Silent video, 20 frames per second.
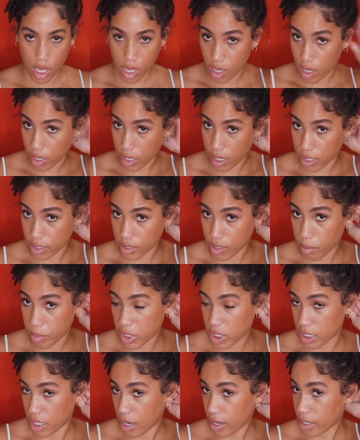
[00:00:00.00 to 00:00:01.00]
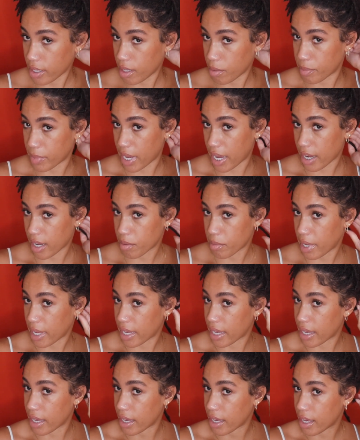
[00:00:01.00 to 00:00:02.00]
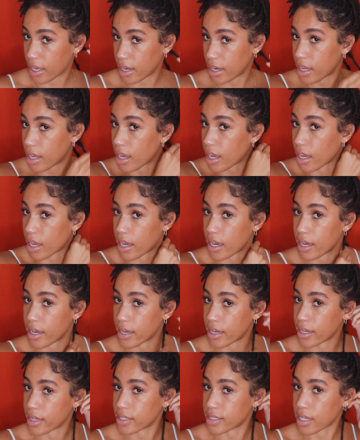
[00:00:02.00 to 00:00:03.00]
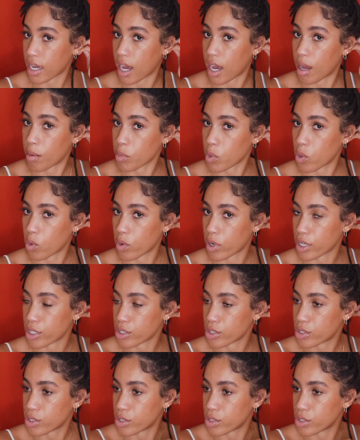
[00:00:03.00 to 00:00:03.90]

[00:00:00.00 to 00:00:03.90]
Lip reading: Okay, so I'm going to start in the back of my head and I'm going